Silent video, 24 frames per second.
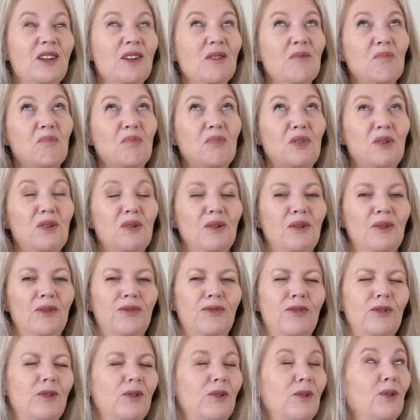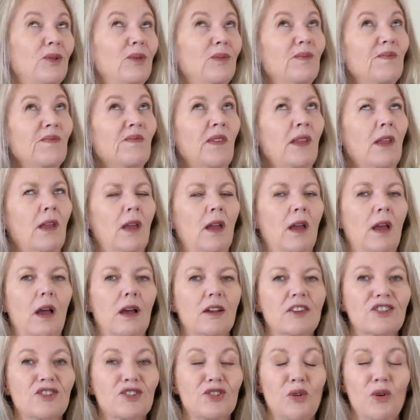beautiful
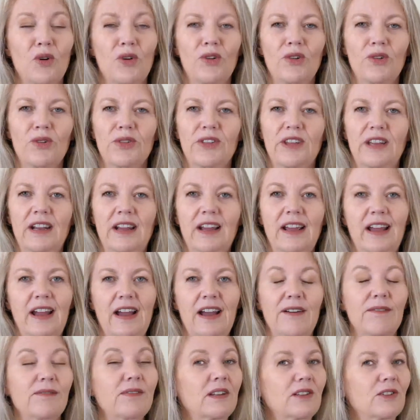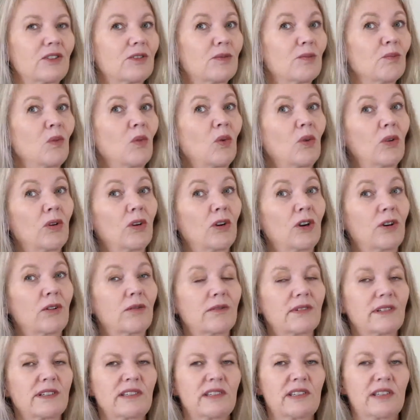soul that I have that's more
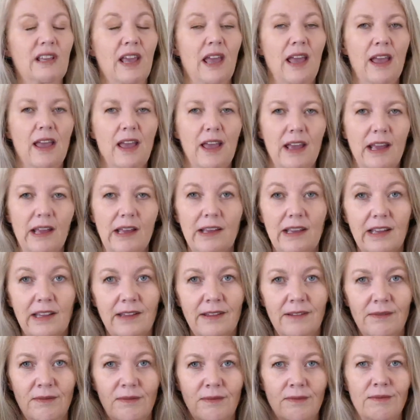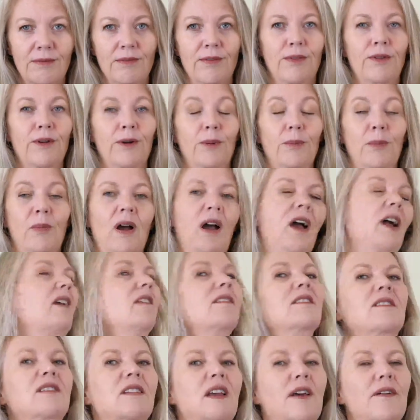risque in their
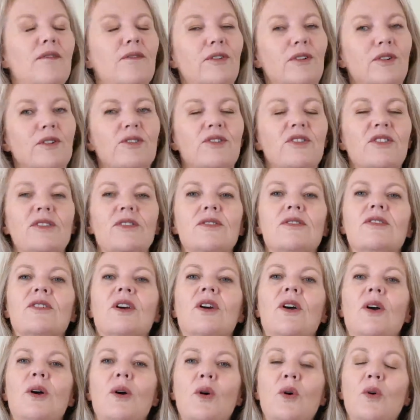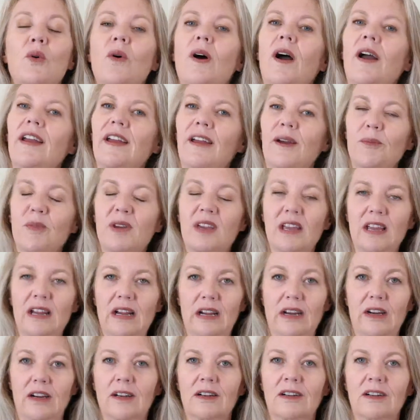mindset versus who I am here.